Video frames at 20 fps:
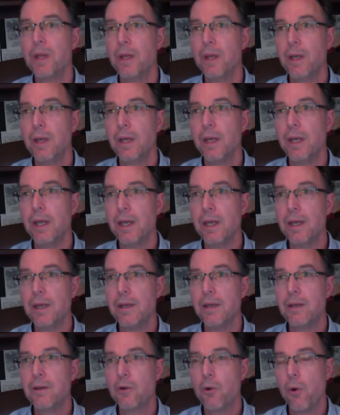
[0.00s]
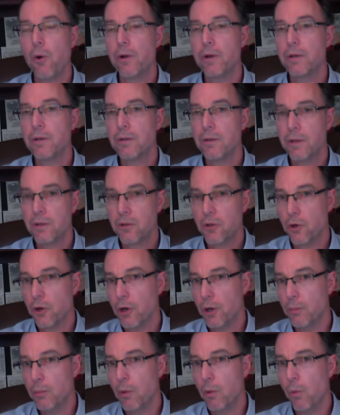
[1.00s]
He coined the
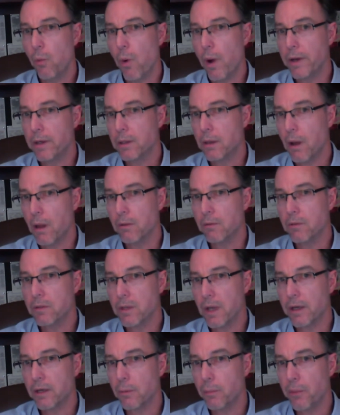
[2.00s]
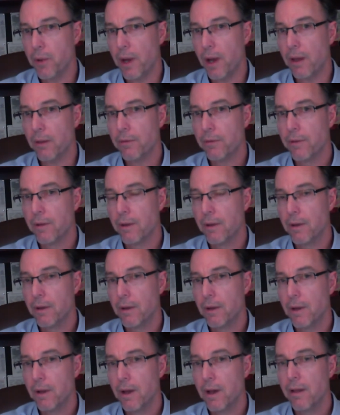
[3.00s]
term white-collar psychopath.
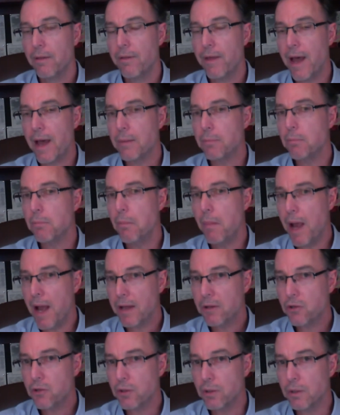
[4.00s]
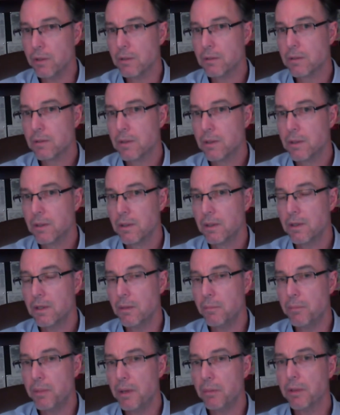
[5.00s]
That matches
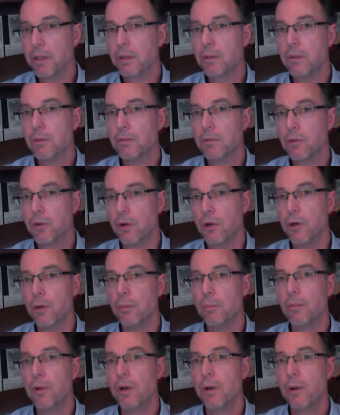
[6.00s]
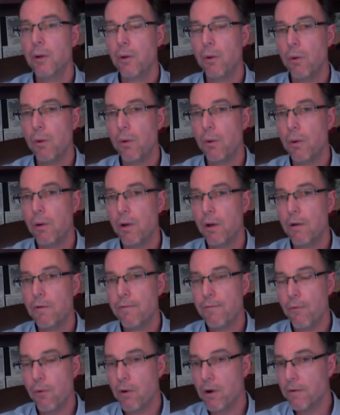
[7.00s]
the biblical term
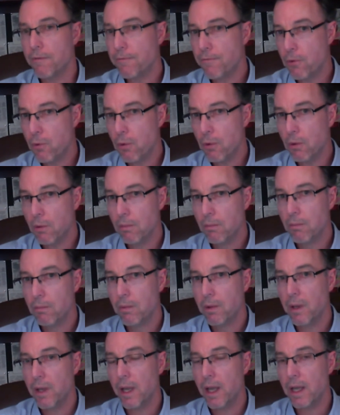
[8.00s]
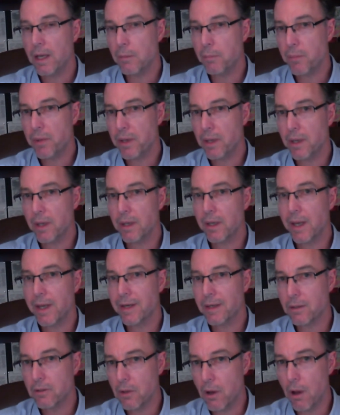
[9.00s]
for a fool and a pig and
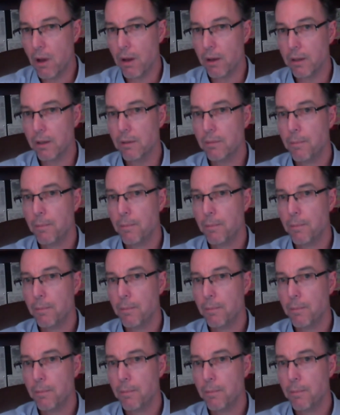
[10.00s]
a dog.